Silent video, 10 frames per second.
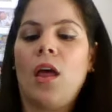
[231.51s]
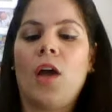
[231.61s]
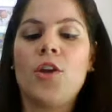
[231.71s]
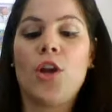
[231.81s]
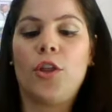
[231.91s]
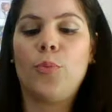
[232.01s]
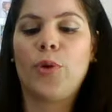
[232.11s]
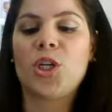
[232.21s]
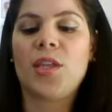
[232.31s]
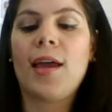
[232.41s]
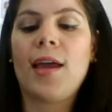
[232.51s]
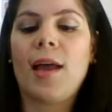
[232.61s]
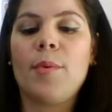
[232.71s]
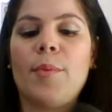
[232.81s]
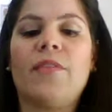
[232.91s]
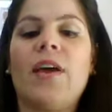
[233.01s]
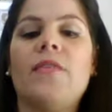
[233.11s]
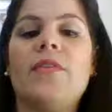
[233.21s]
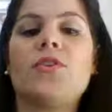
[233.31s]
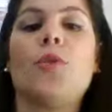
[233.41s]
Another brush that I'm a big fan
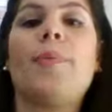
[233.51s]
of is her